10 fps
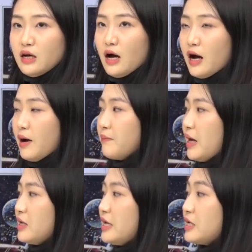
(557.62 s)
And
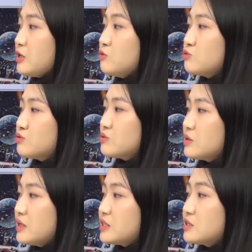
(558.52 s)
it
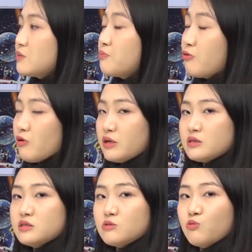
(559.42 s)
usually
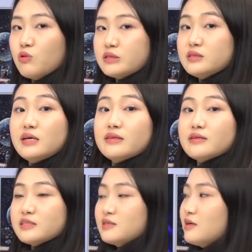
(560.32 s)
supports what's in
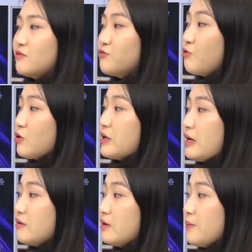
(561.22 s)
the
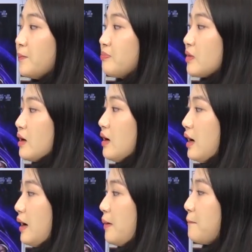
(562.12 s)
foreground.
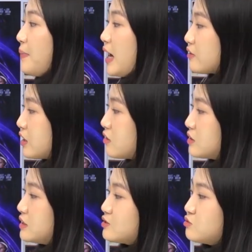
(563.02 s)
Background
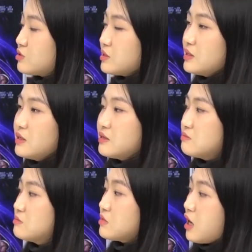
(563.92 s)
is usually
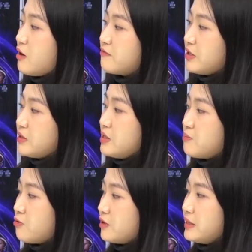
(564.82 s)
not very
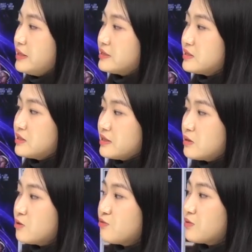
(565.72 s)
important,
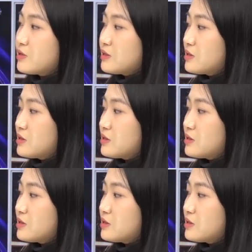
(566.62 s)
still